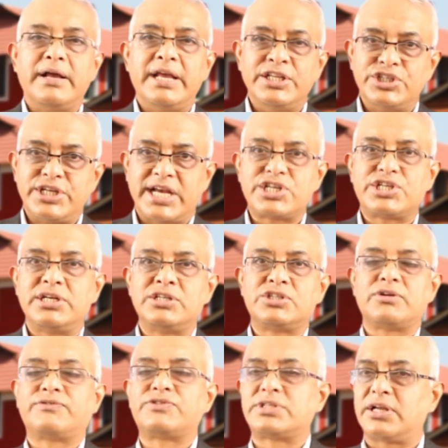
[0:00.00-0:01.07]

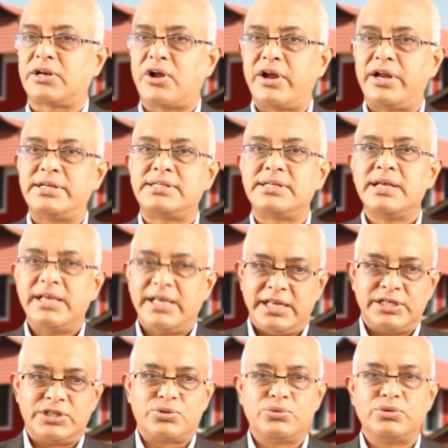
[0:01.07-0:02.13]
injections of steroids
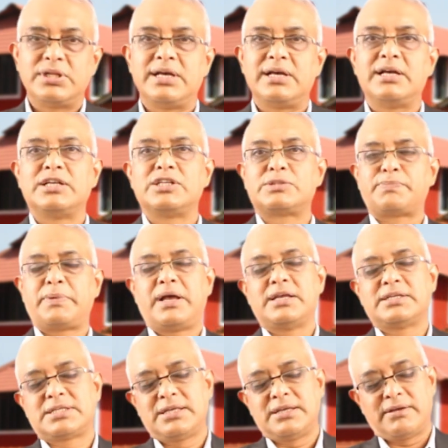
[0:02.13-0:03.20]
into the
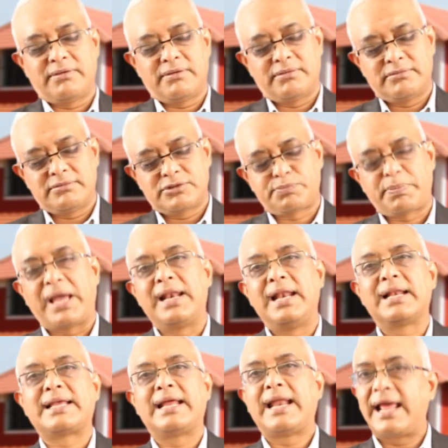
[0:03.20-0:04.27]

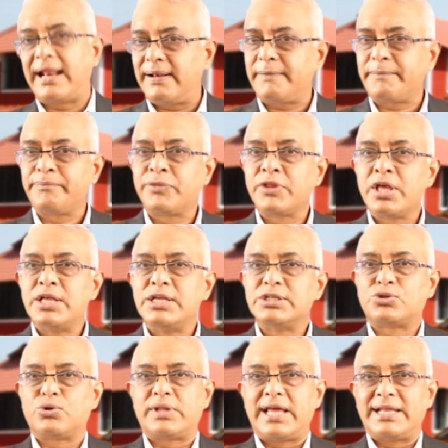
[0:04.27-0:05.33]
spinal canal,
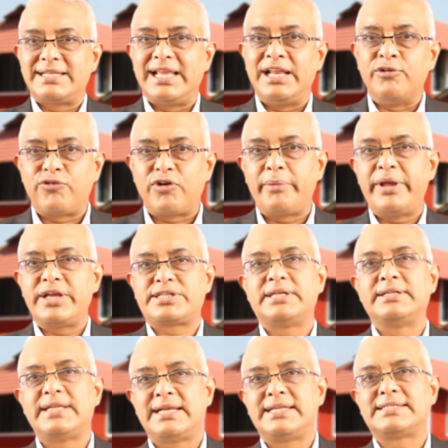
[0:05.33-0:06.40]
so that the
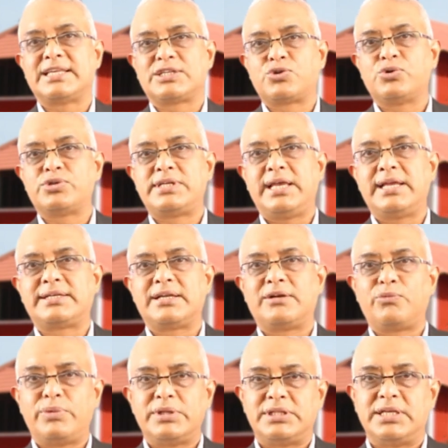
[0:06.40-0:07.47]
inflammation that is
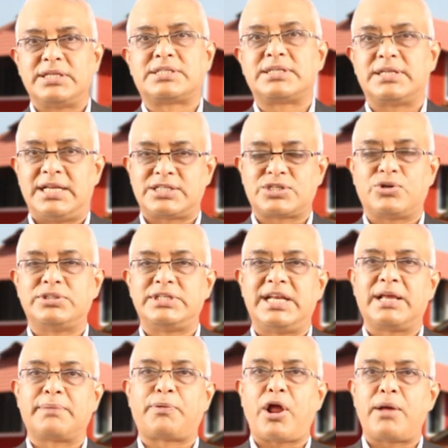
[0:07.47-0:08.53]
associated with this
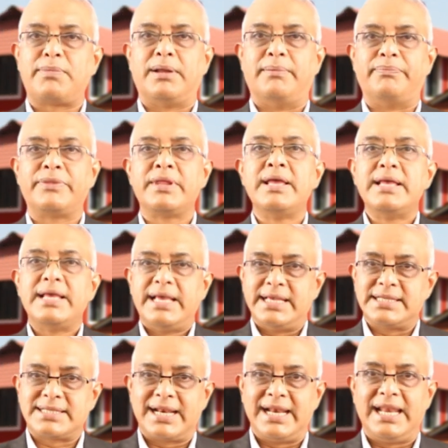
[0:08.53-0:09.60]
discogenic problem
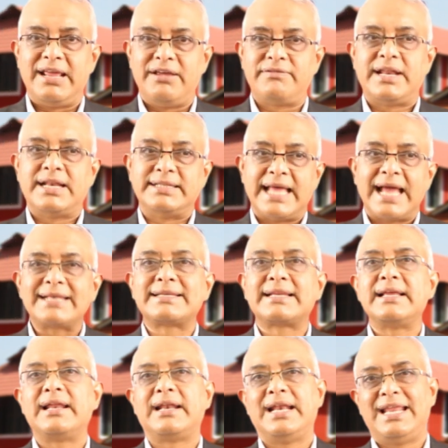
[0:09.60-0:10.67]
is relieved, and
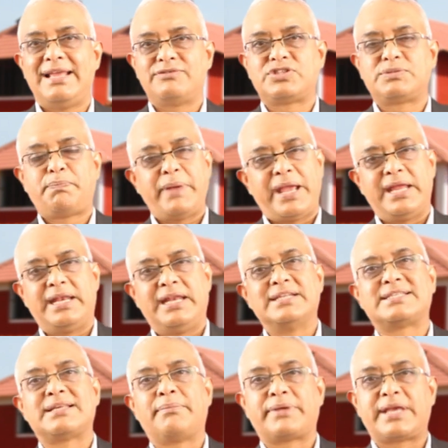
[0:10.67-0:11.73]
that relieves pain
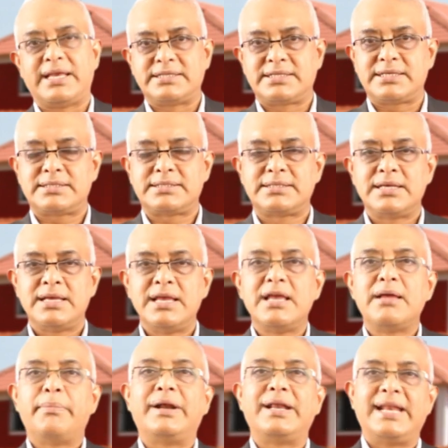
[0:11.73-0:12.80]
in some cases.
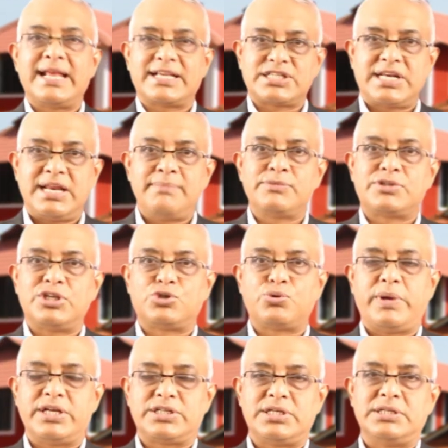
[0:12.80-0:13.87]
But in extreme
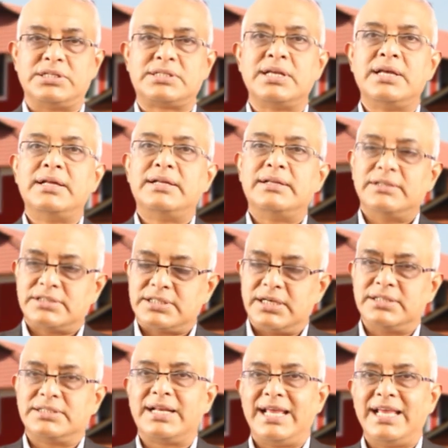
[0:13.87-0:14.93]
situations,
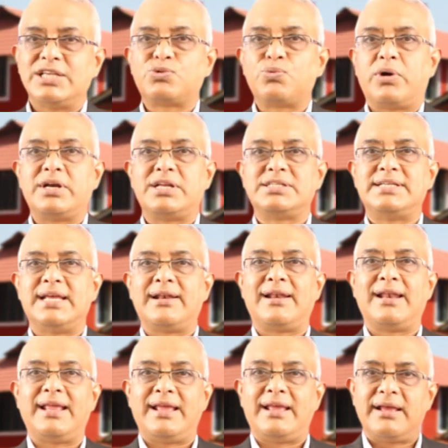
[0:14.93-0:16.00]
surgery is what is
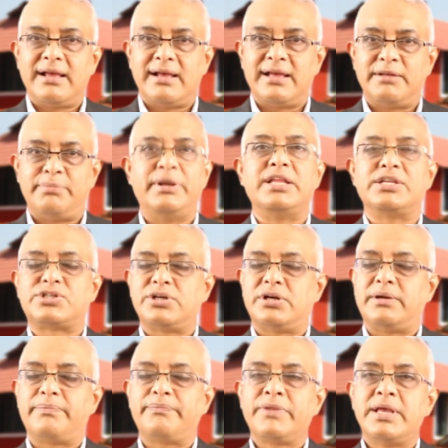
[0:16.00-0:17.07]
generally
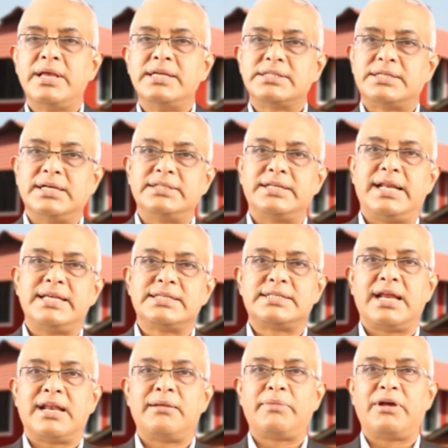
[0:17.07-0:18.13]
administered. Surgery is
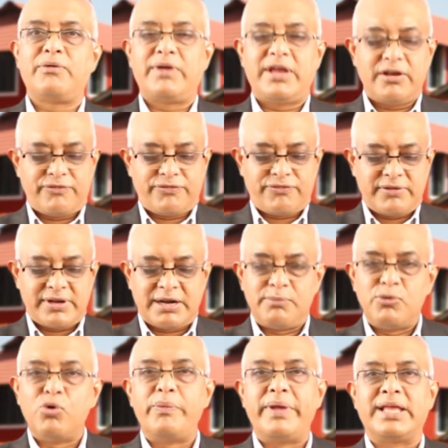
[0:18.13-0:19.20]
done by way of
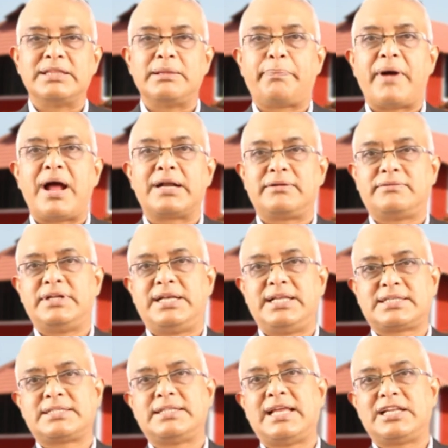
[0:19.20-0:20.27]
removing the part of the
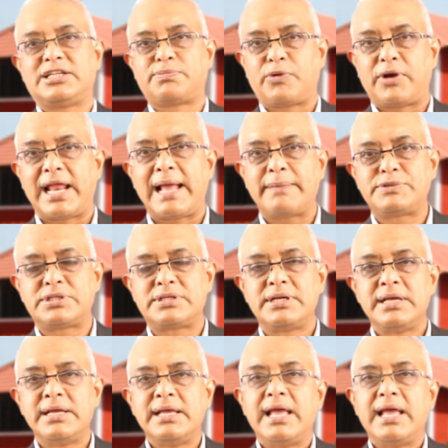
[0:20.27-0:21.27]
disc that is prolapsed,